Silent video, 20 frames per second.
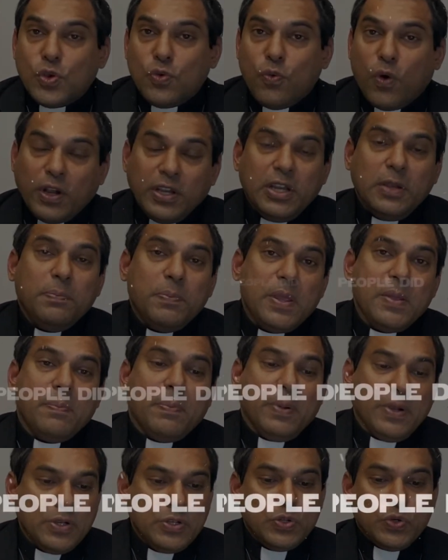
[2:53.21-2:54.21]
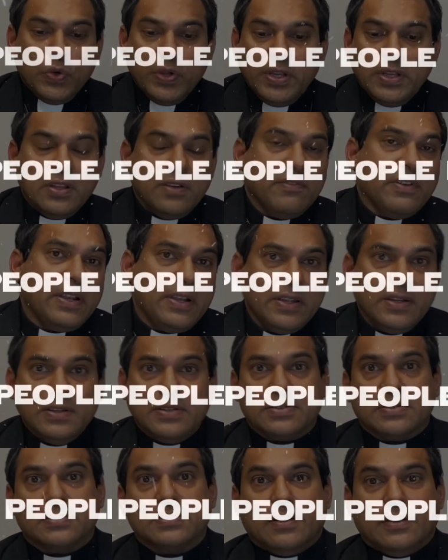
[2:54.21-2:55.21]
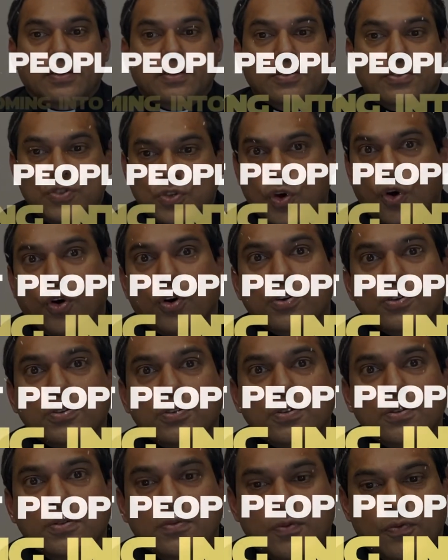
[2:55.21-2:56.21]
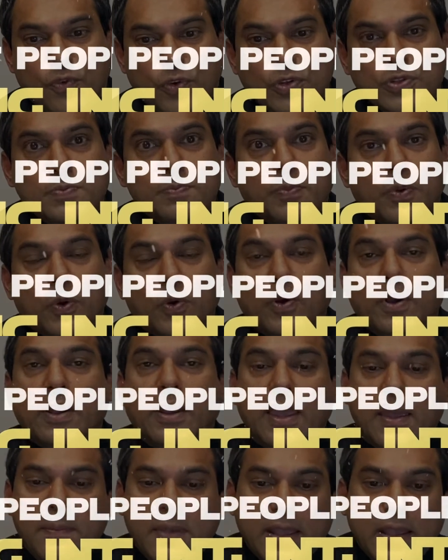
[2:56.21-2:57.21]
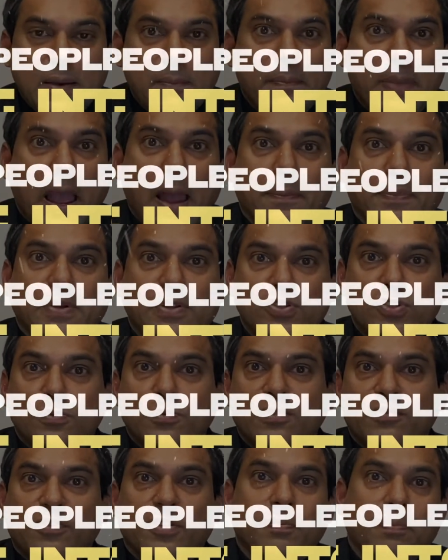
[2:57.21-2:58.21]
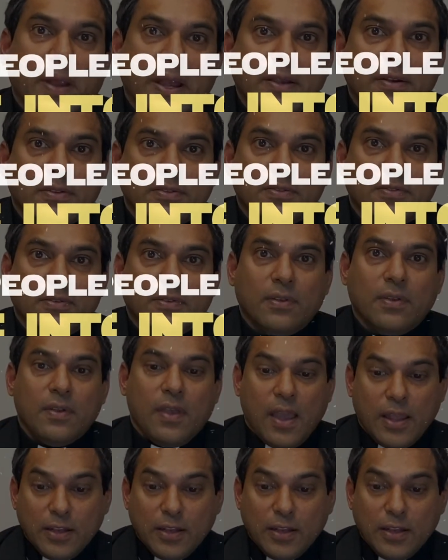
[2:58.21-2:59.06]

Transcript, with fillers: what did people do in the wilderness? John was proclaiming a baptism of repentance and